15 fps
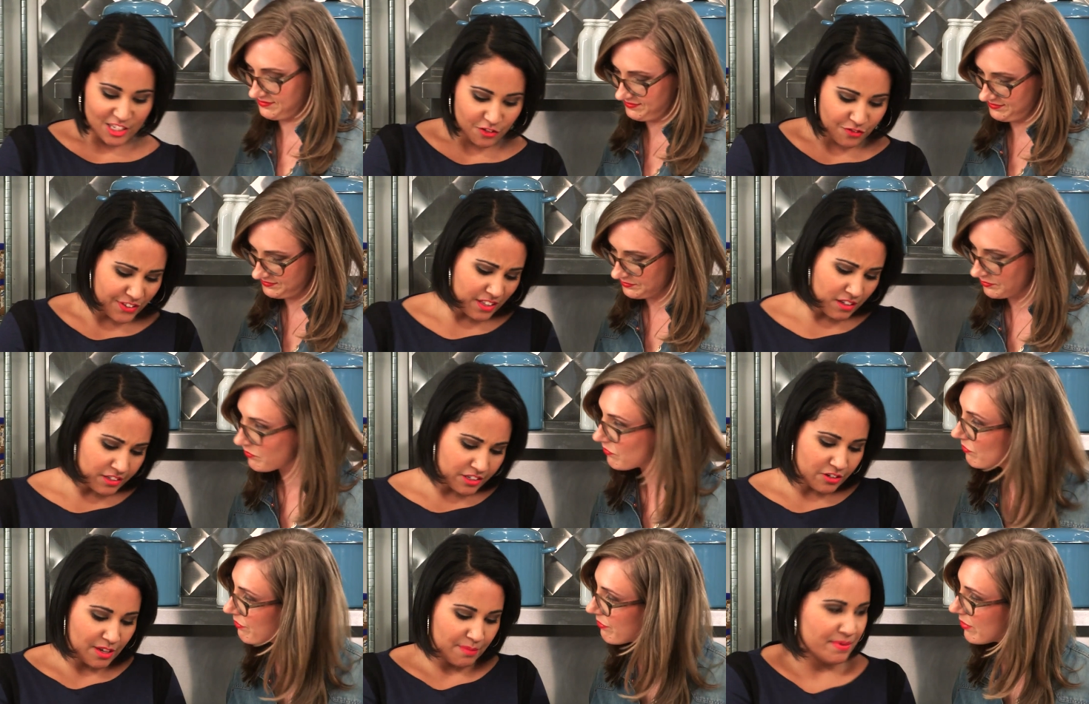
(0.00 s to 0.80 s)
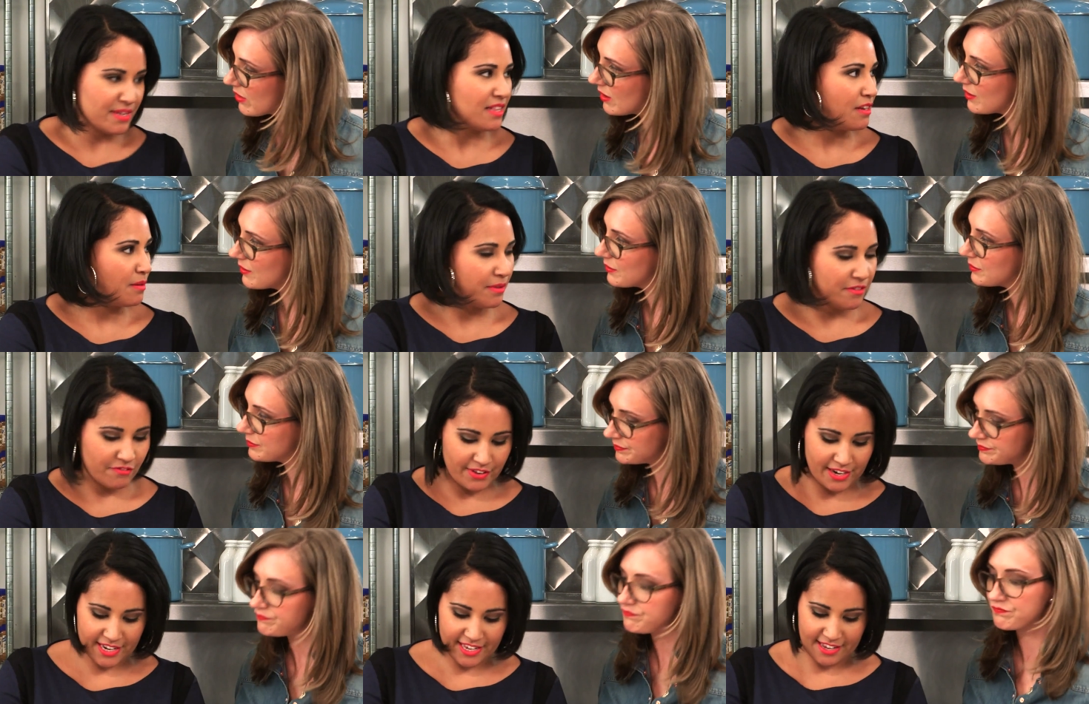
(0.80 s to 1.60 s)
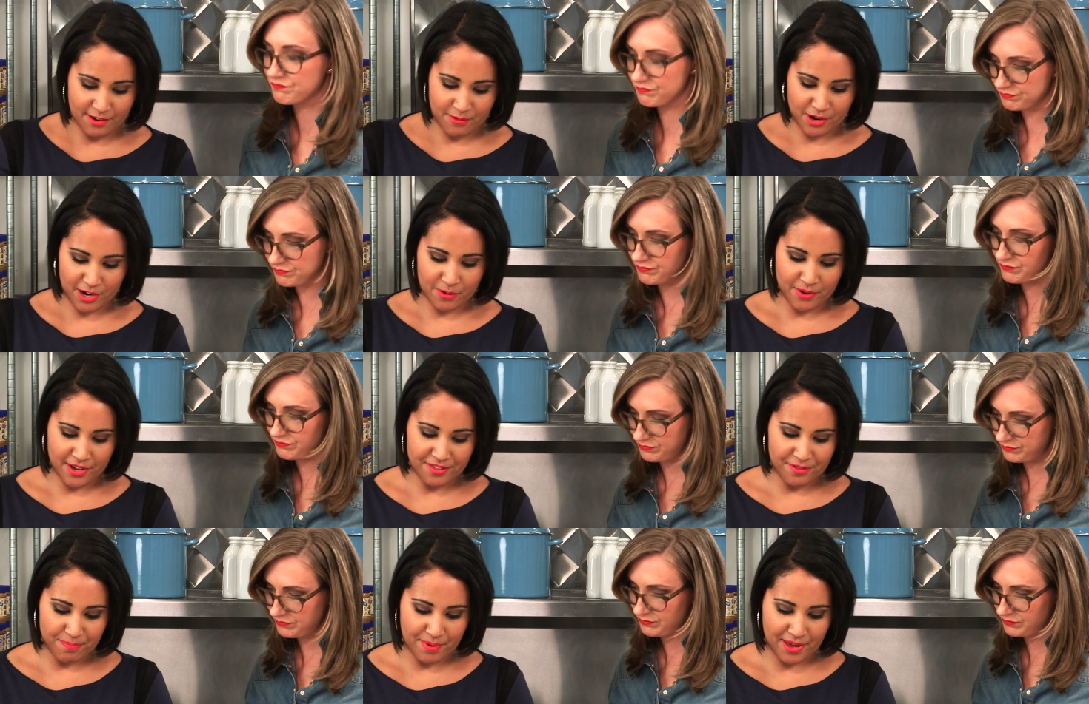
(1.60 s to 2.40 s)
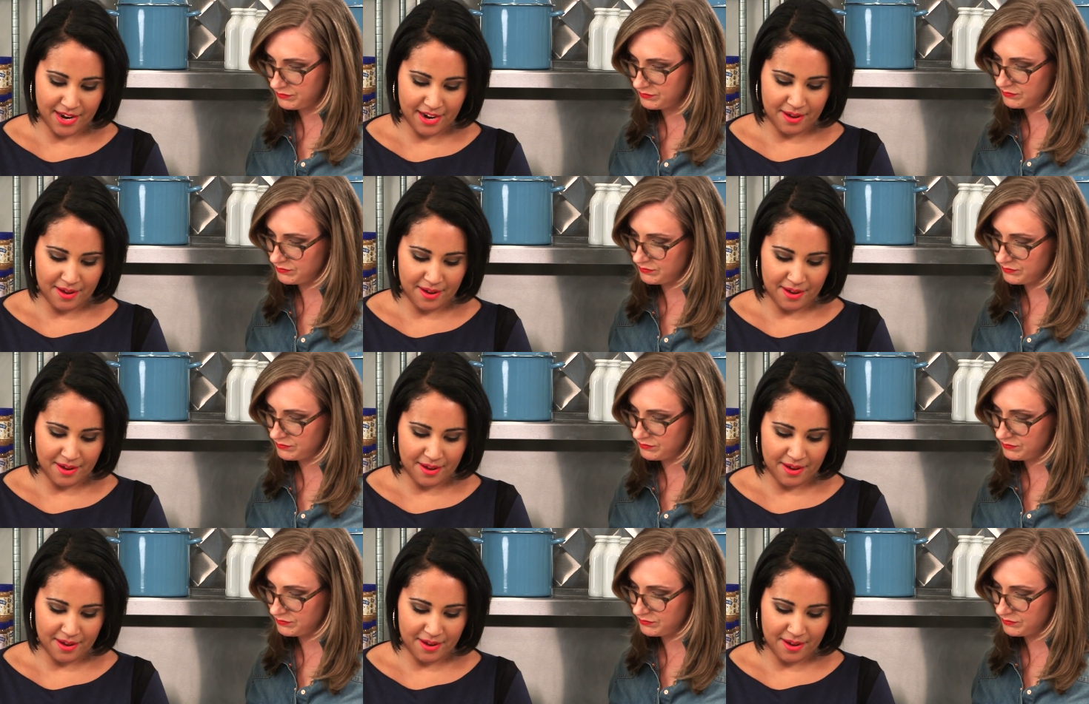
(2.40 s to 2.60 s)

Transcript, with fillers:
Speaker 1: So phyllo dough can be a little bit finicky to work with, but